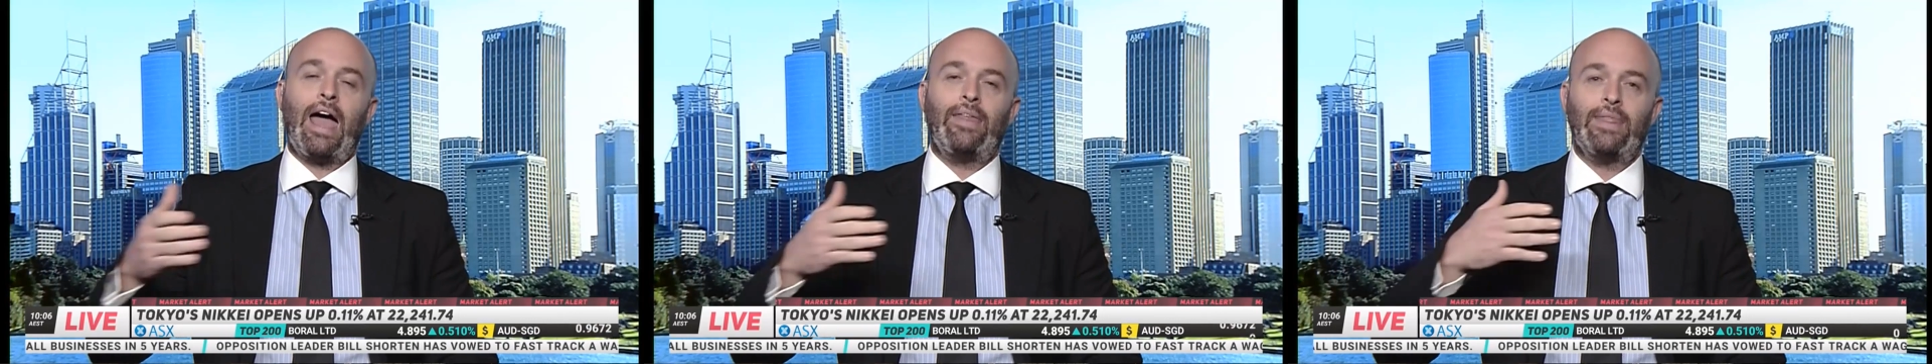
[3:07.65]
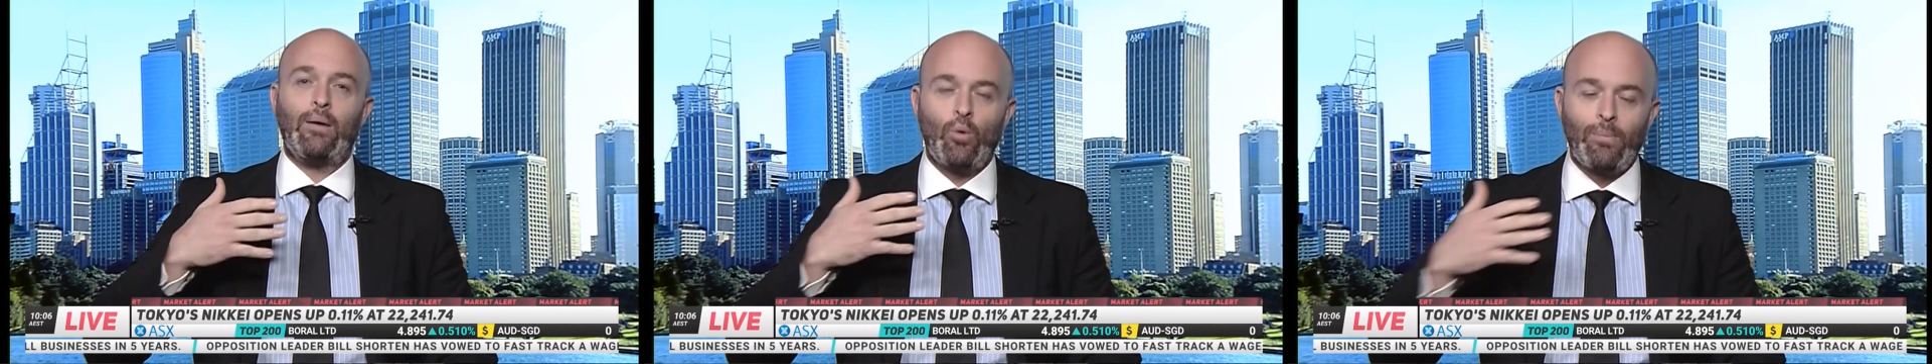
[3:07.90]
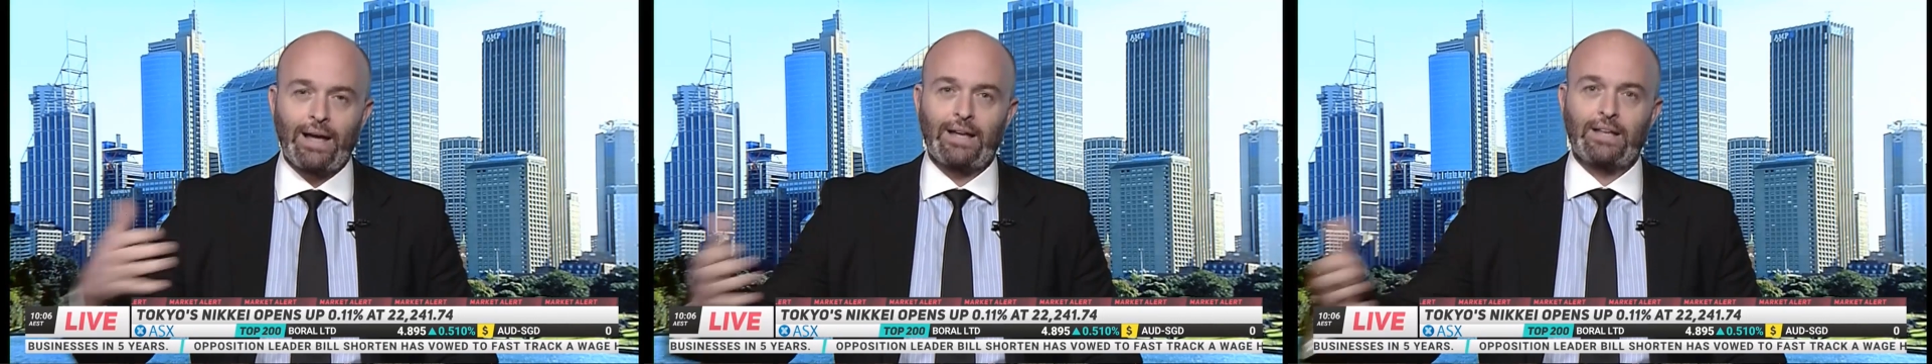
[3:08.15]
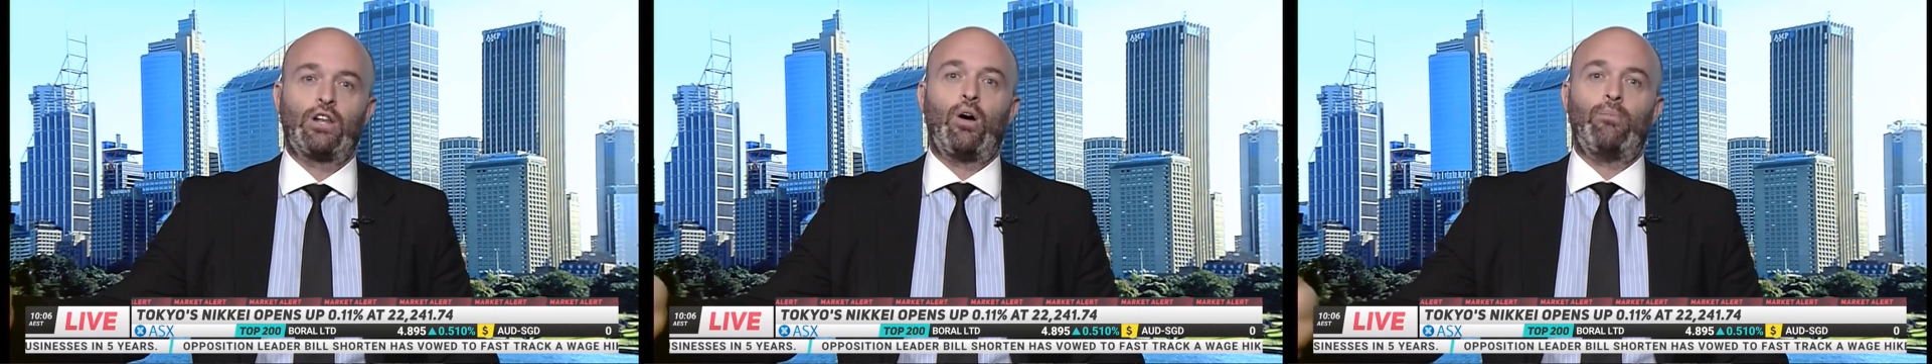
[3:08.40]
and that will make
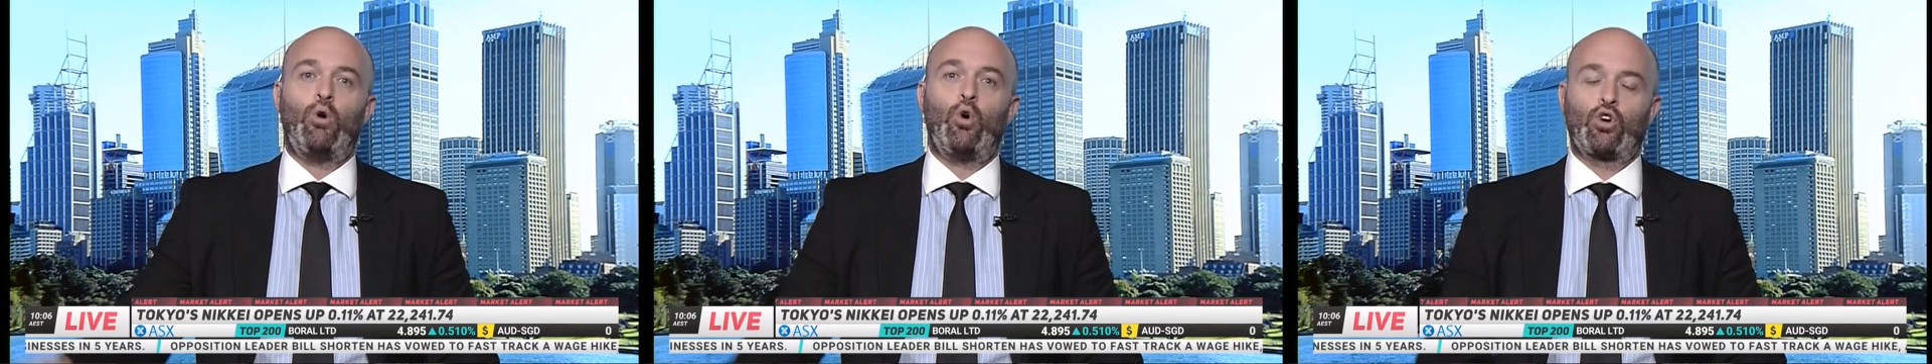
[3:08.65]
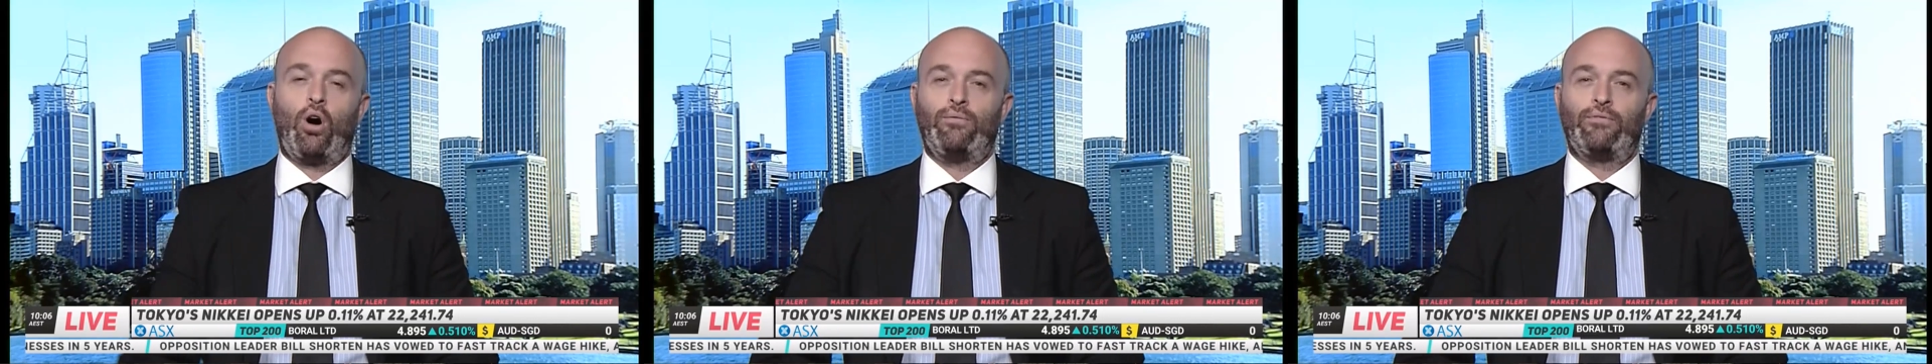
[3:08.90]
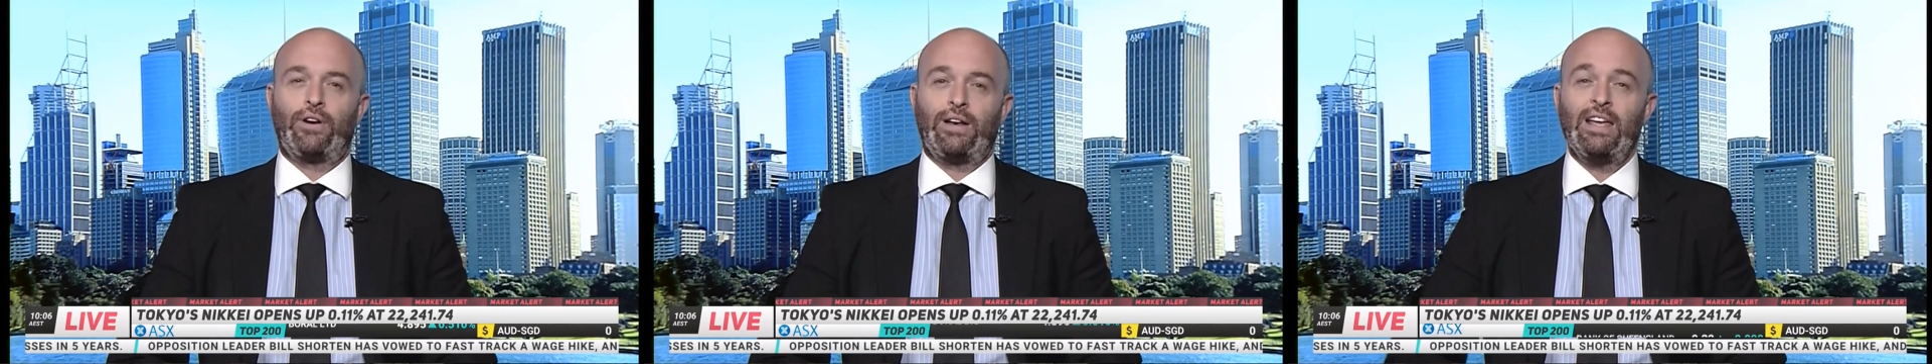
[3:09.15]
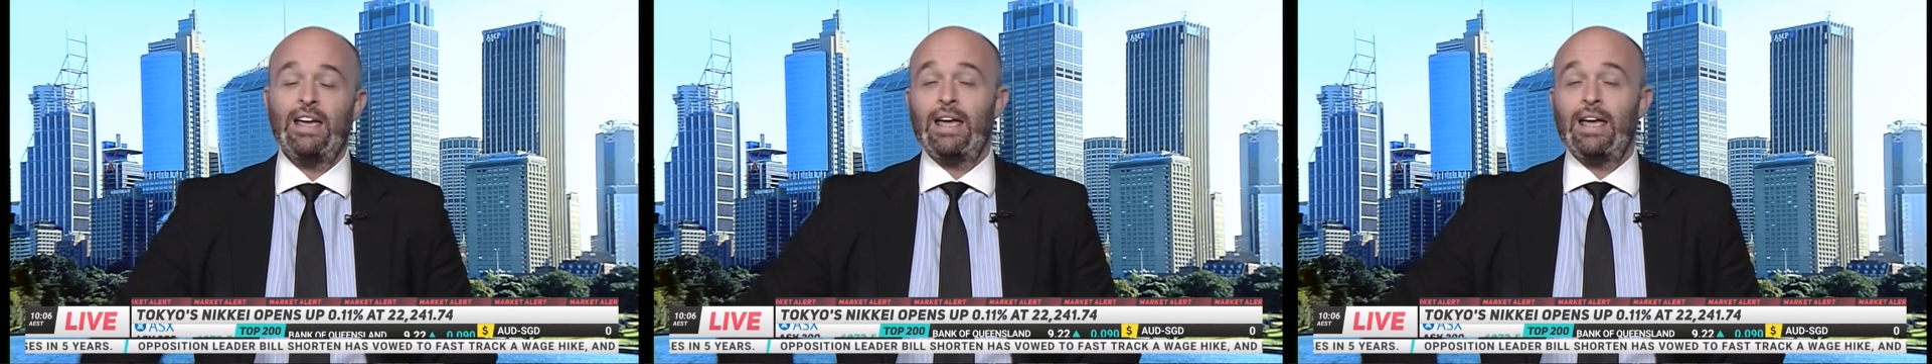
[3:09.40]
us a lot more confident